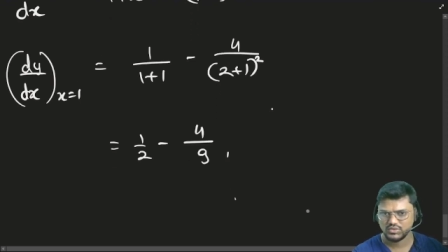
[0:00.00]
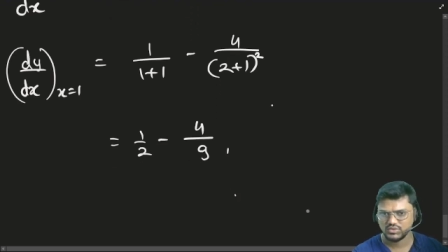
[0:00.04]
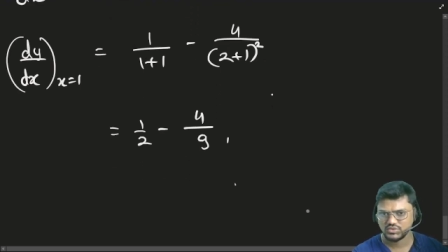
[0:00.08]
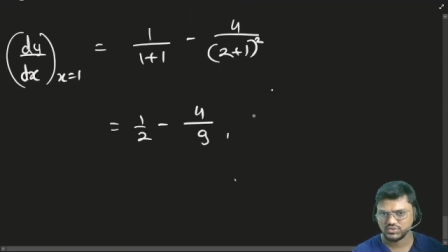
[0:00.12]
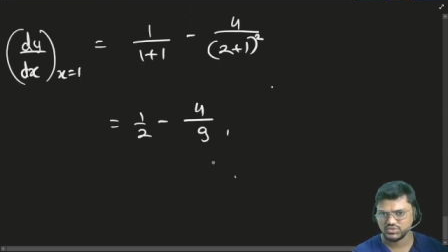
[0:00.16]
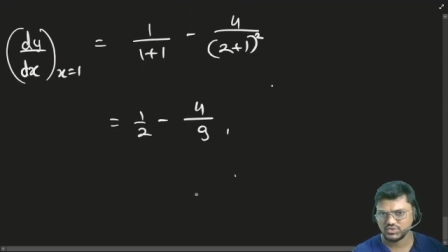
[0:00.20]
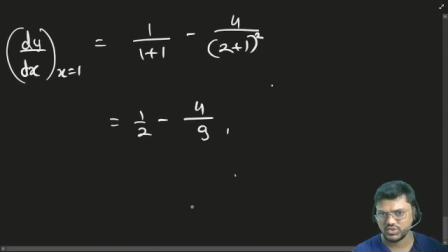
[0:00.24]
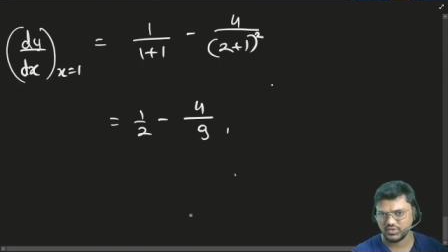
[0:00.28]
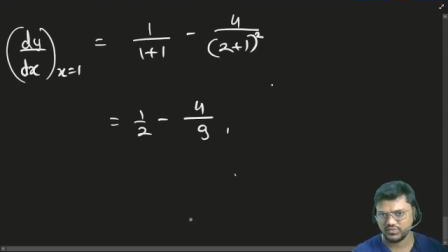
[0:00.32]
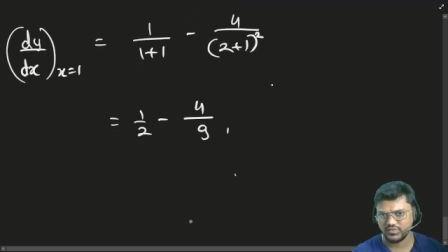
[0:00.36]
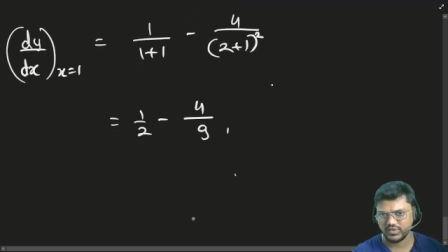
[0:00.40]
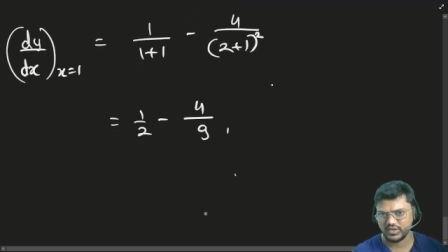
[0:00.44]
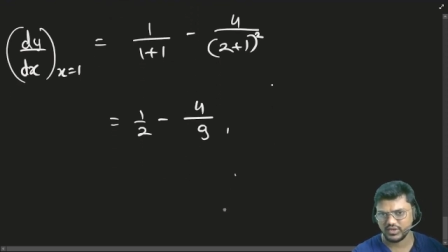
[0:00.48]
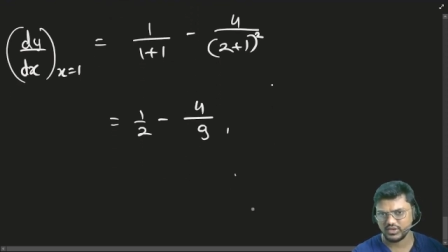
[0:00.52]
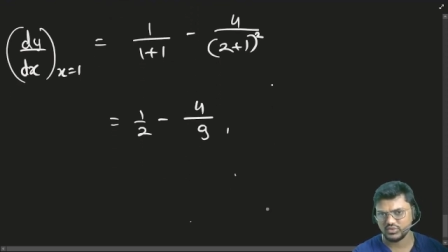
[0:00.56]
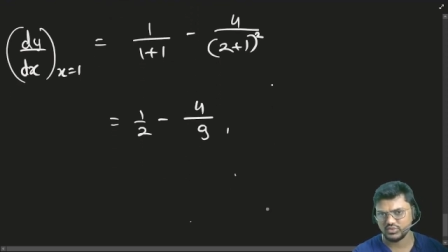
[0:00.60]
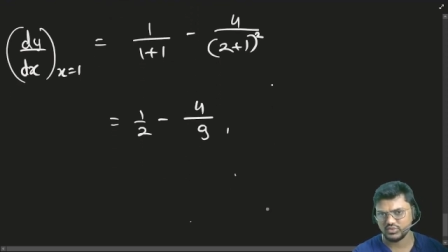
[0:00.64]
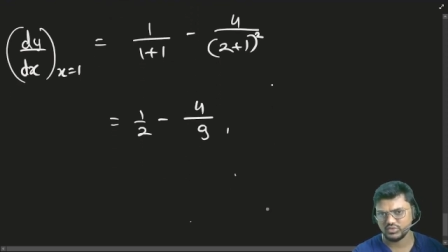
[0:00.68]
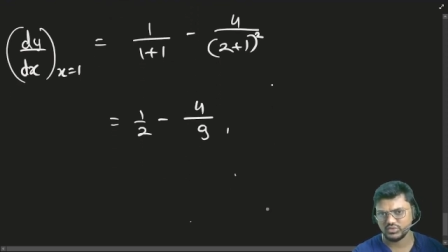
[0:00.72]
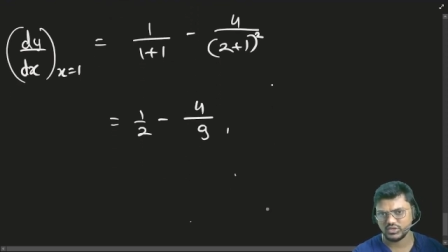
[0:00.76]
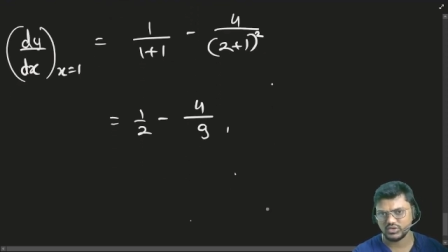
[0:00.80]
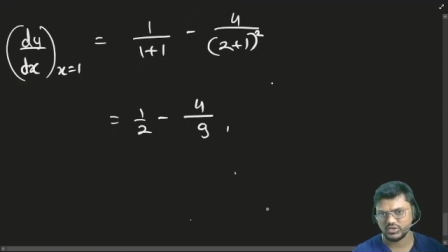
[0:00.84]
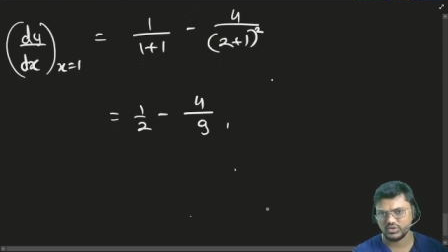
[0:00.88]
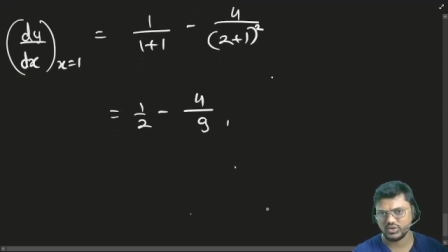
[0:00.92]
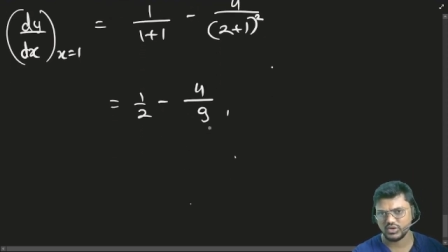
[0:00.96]
So if I
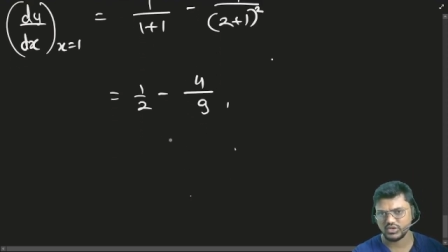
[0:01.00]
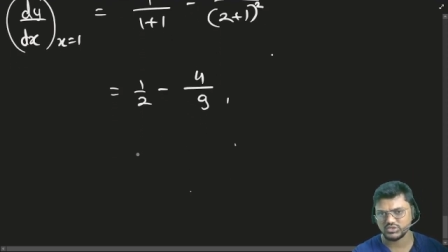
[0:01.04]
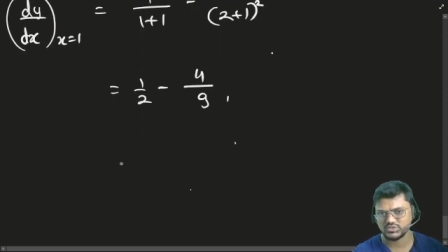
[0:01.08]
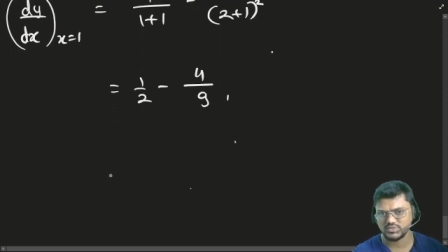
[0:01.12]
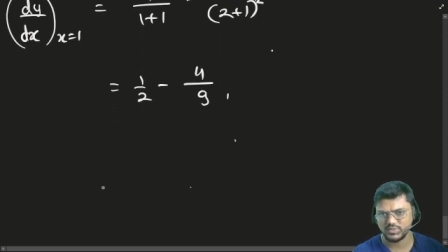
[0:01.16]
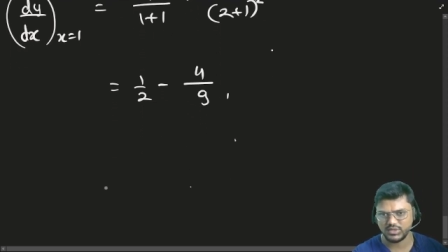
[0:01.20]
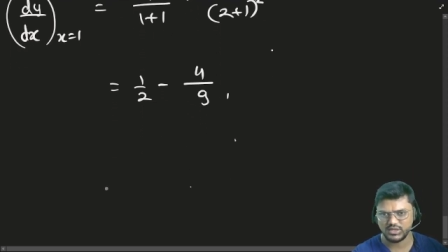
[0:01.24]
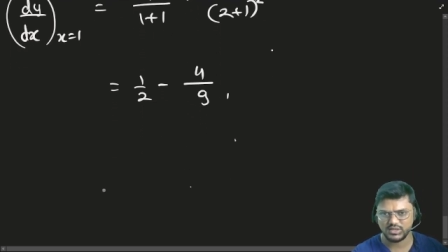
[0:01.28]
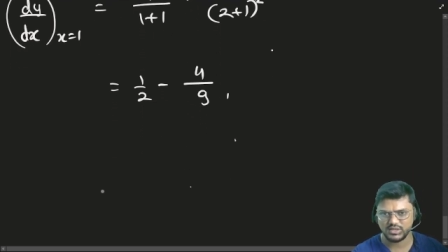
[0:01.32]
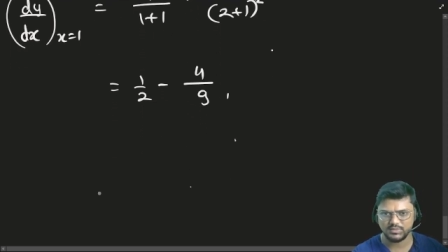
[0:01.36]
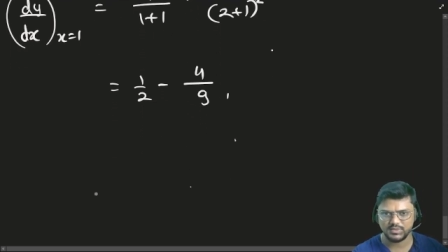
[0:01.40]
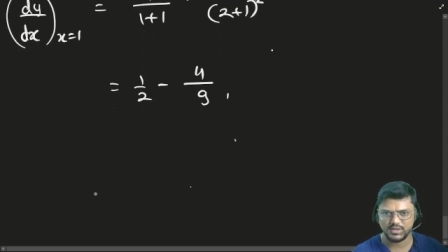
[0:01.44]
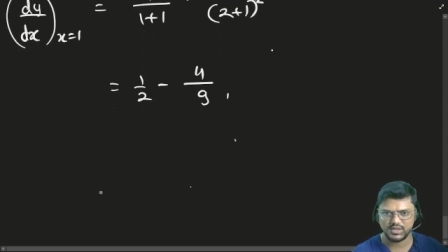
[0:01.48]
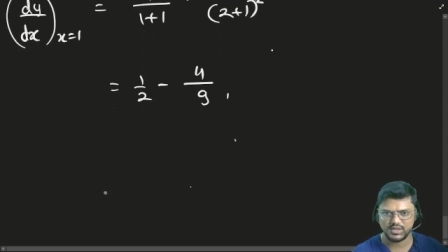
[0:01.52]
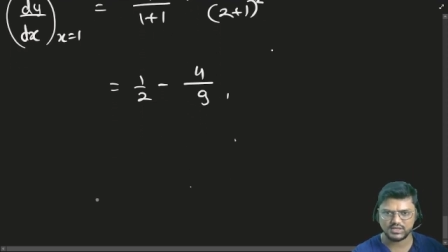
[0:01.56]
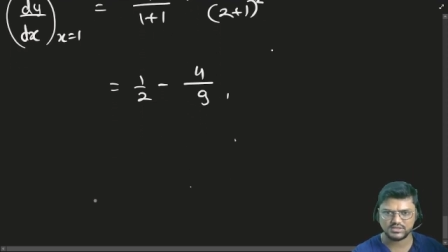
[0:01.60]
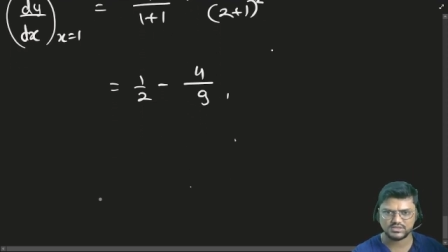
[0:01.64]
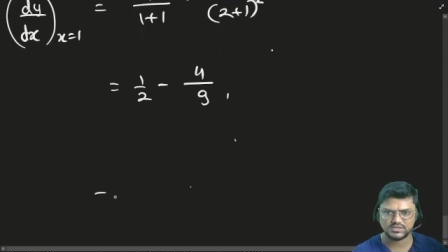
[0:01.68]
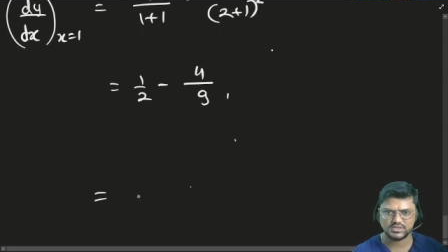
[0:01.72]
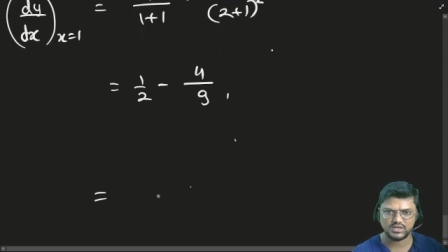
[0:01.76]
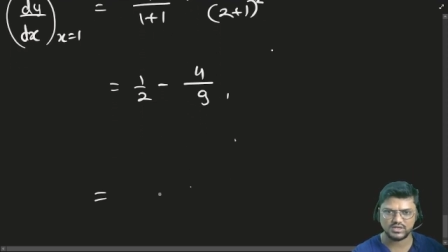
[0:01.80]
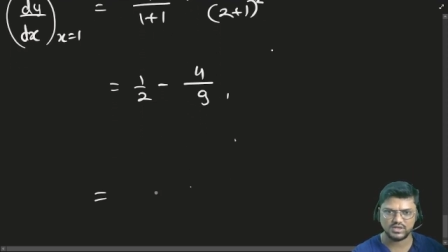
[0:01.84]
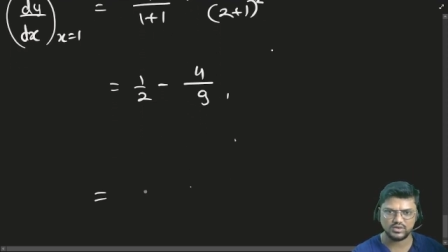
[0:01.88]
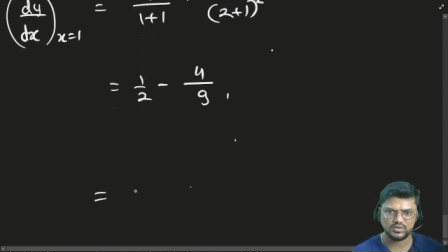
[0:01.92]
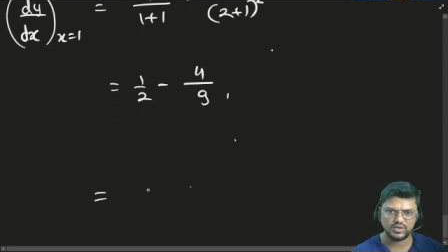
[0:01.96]
do the cross
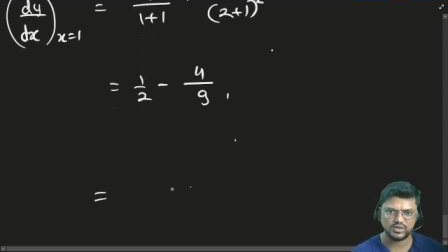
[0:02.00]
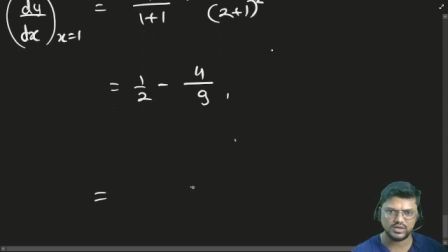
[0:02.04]
multiplication now,